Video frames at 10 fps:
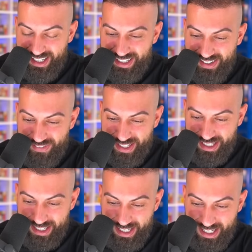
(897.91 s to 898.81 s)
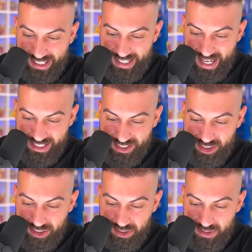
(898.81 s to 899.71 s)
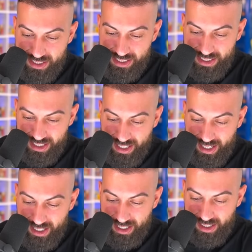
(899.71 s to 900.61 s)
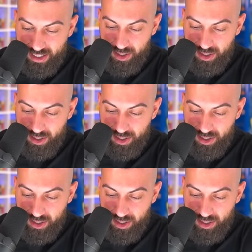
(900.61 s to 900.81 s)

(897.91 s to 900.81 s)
Oh my god, that is too sick.